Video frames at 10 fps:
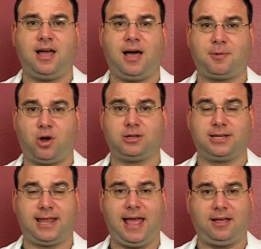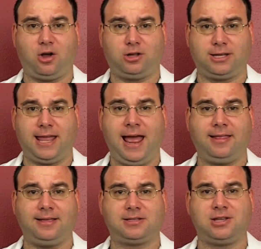um, called a ca- called a
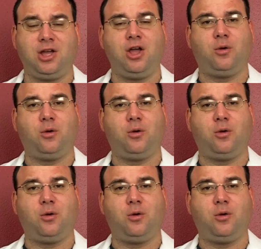callus,